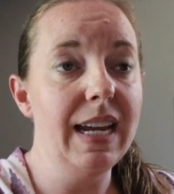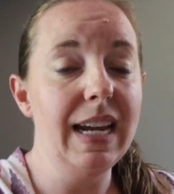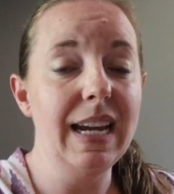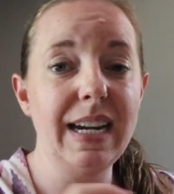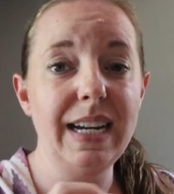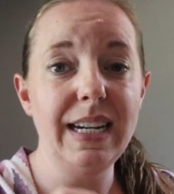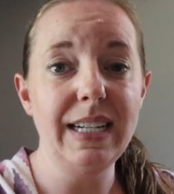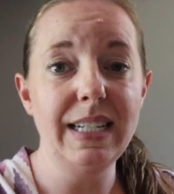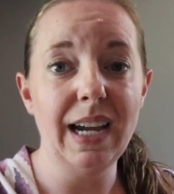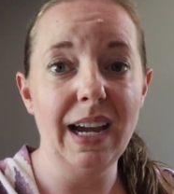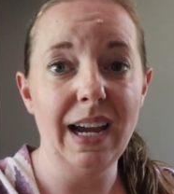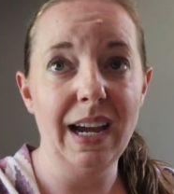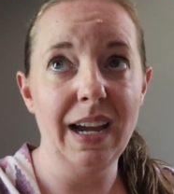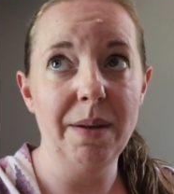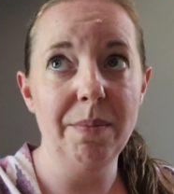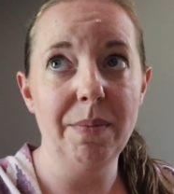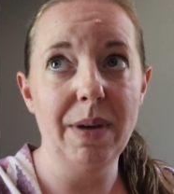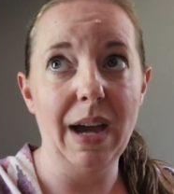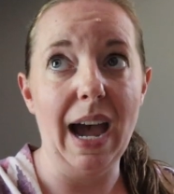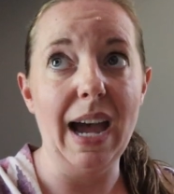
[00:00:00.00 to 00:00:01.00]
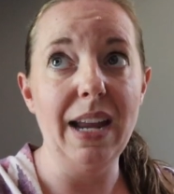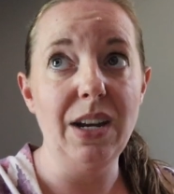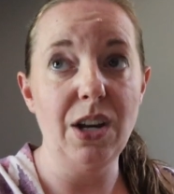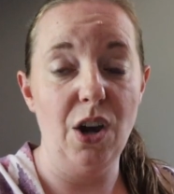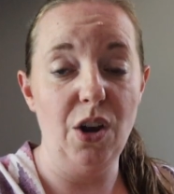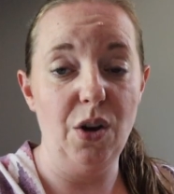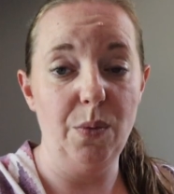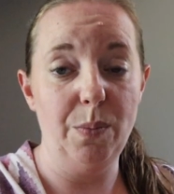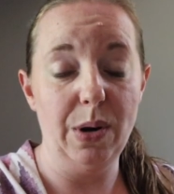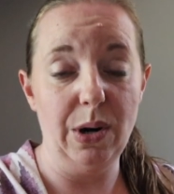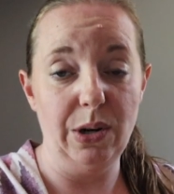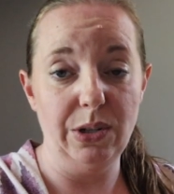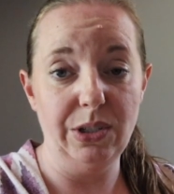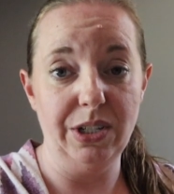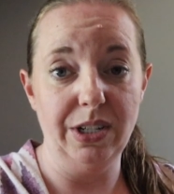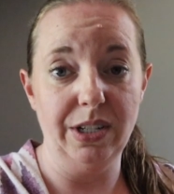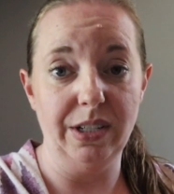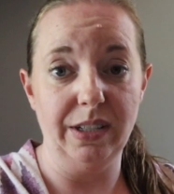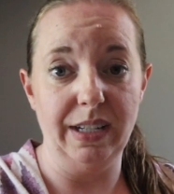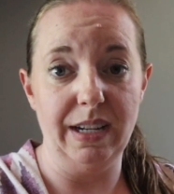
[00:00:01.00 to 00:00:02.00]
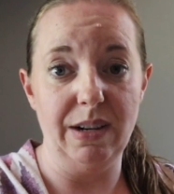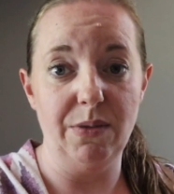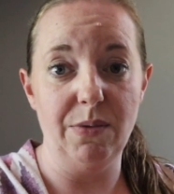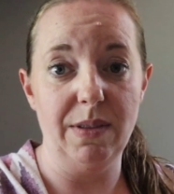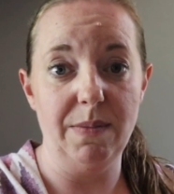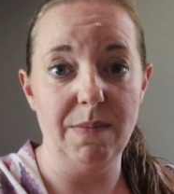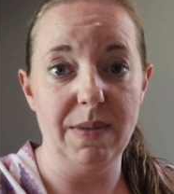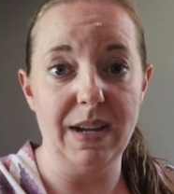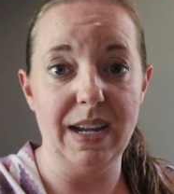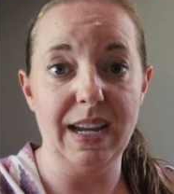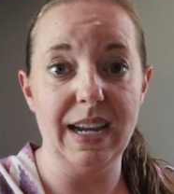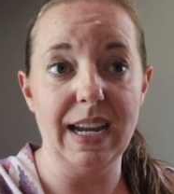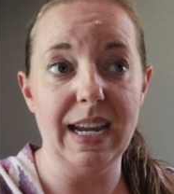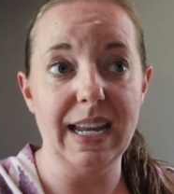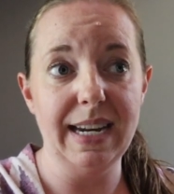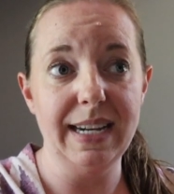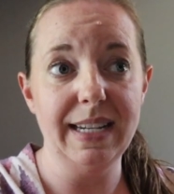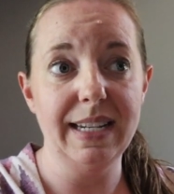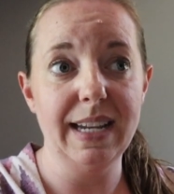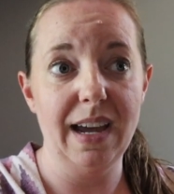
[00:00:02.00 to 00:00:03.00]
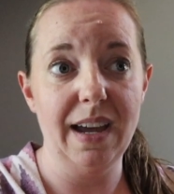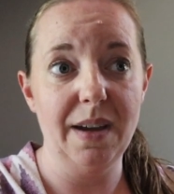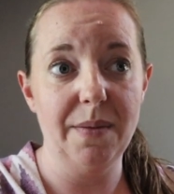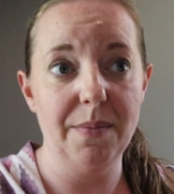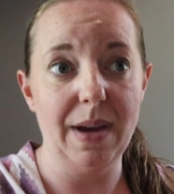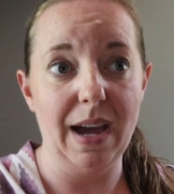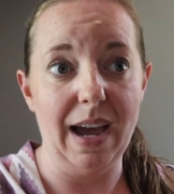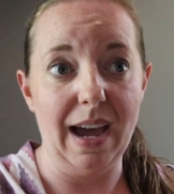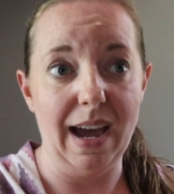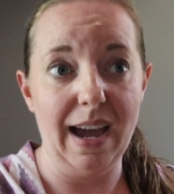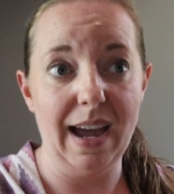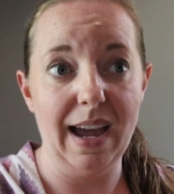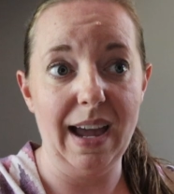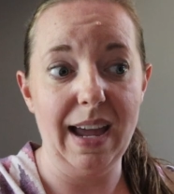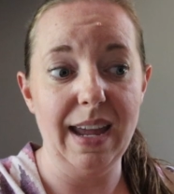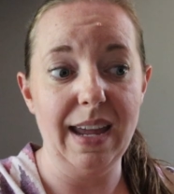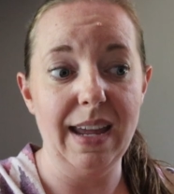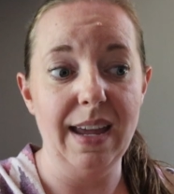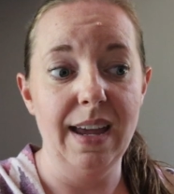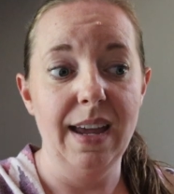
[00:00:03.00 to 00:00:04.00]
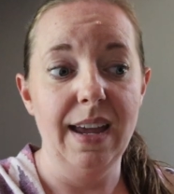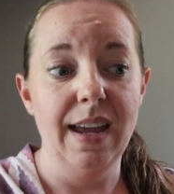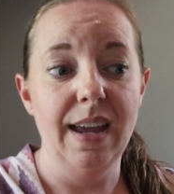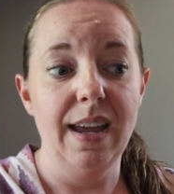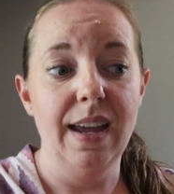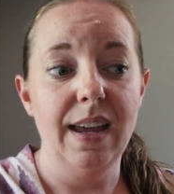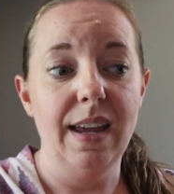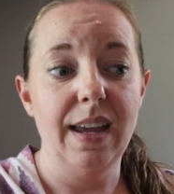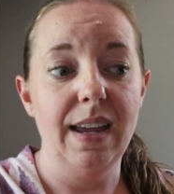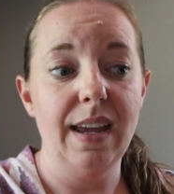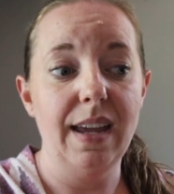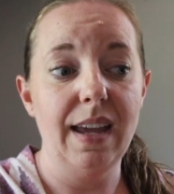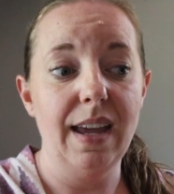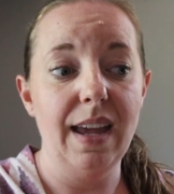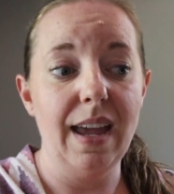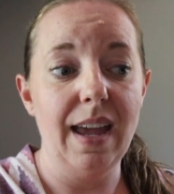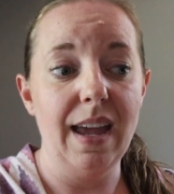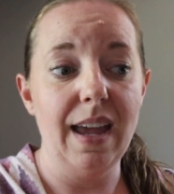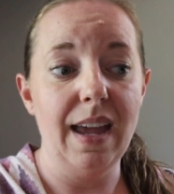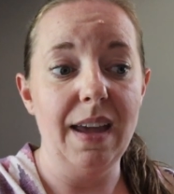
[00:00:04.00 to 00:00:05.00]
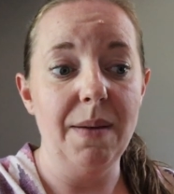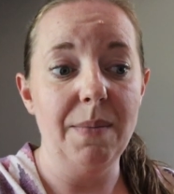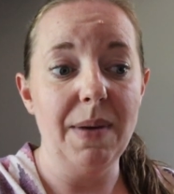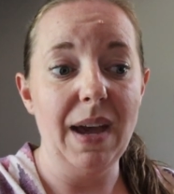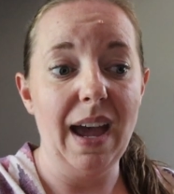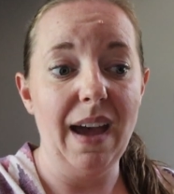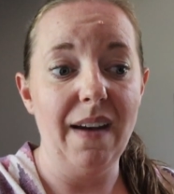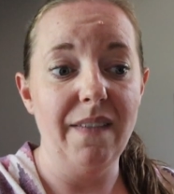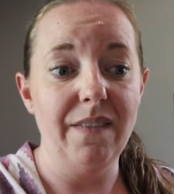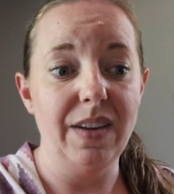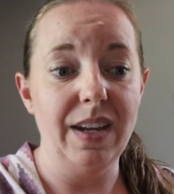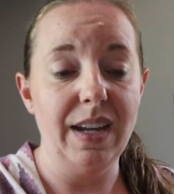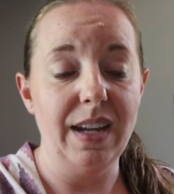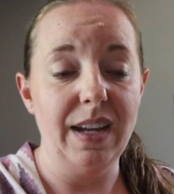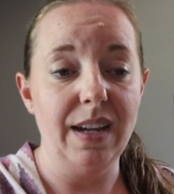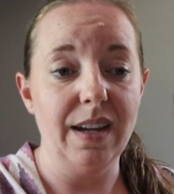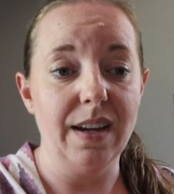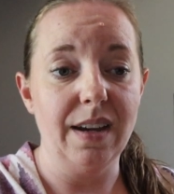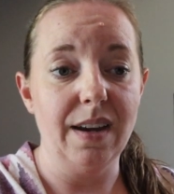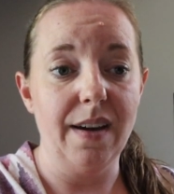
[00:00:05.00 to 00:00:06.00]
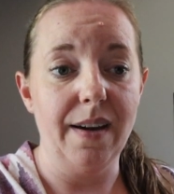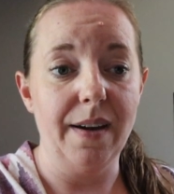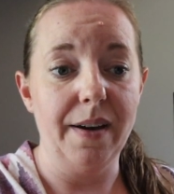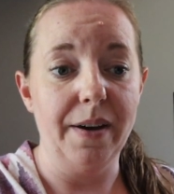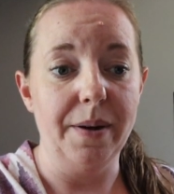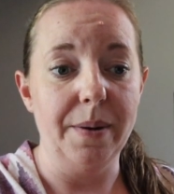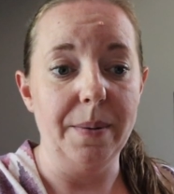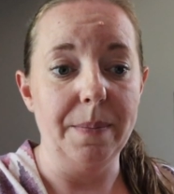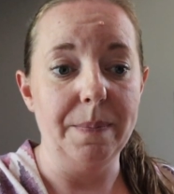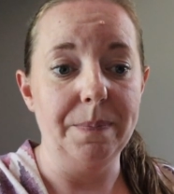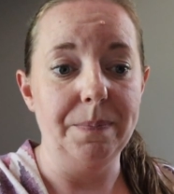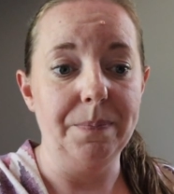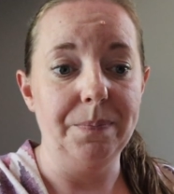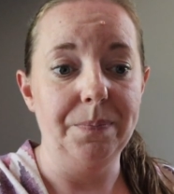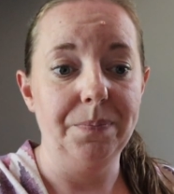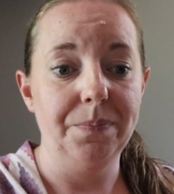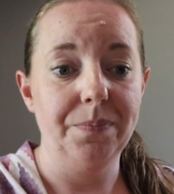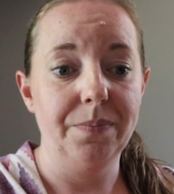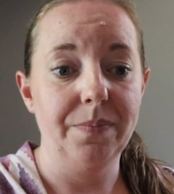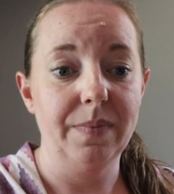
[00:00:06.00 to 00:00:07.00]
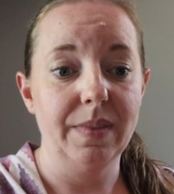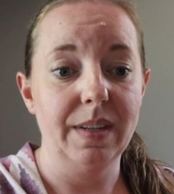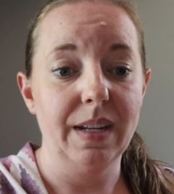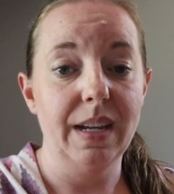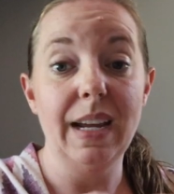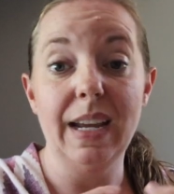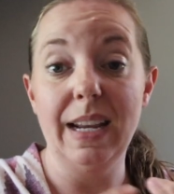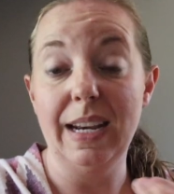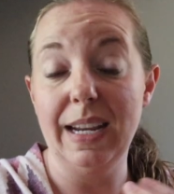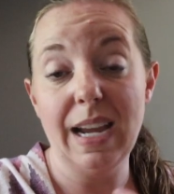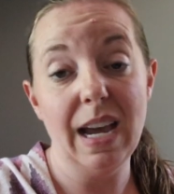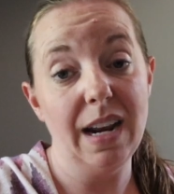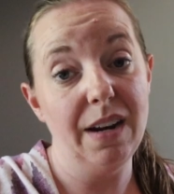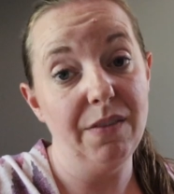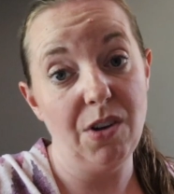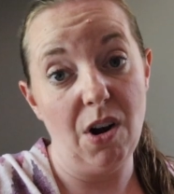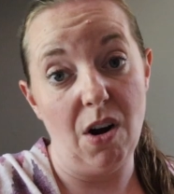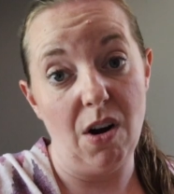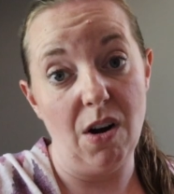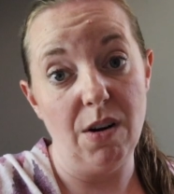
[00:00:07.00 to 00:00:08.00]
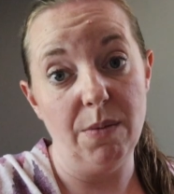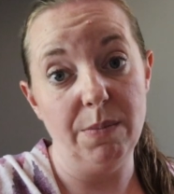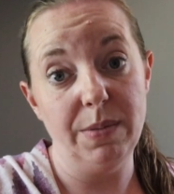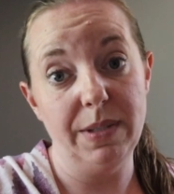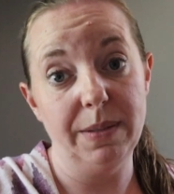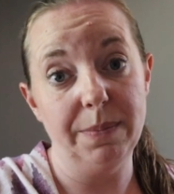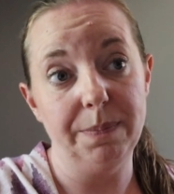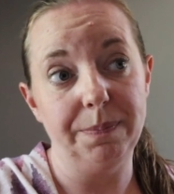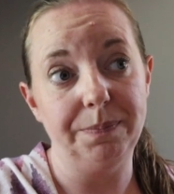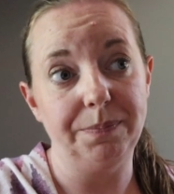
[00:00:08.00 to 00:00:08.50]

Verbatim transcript: anytime, I know personally with me, anytime I am having um, any kind of carbs,